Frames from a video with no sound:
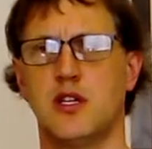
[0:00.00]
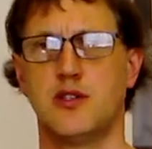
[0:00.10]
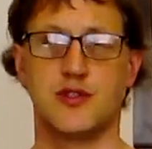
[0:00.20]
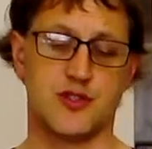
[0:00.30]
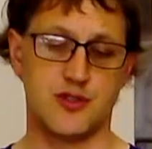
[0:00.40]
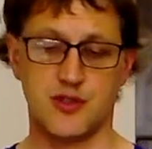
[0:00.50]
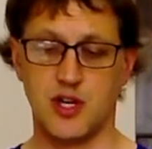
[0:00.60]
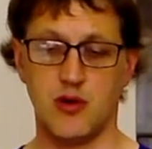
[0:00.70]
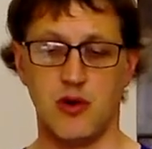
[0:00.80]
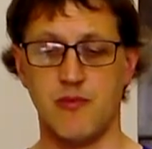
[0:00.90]

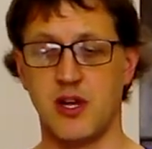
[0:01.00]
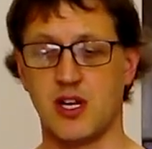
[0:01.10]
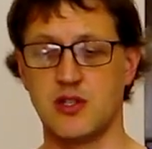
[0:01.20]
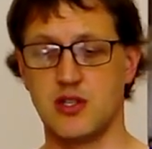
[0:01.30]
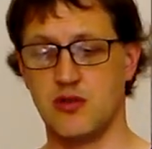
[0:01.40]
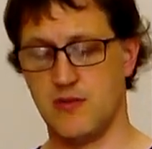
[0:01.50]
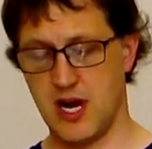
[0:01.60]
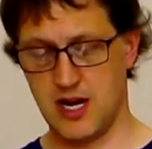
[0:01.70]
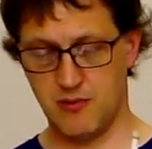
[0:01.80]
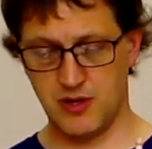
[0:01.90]
So we can do
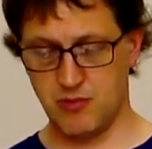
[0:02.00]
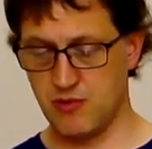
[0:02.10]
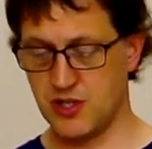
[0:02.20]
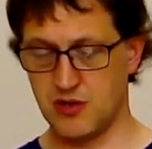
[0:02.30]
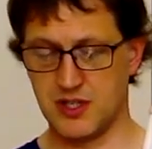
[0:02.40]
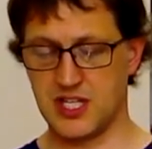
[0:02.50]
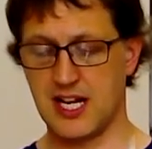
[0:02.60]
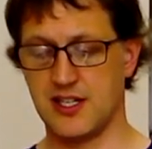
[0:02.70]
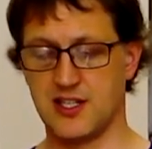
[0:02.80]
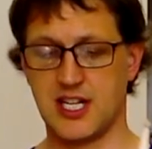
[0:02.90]
we would do
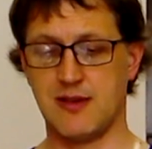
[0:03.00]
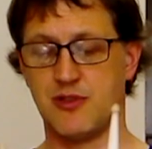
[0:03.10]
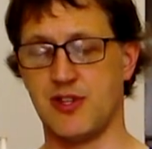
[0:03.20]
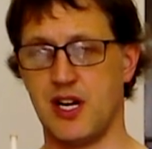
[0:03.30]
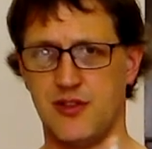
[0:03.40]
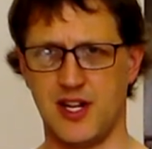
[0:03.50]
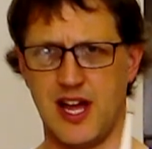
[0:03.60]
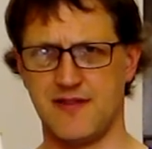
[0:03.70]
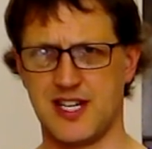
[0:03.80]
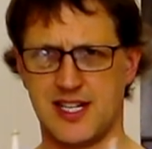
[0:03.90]
exactly the same on the
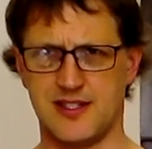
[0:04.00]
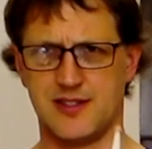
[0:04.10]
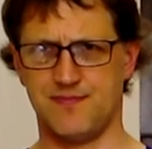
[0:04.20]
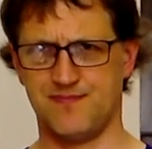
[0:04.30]
left hand.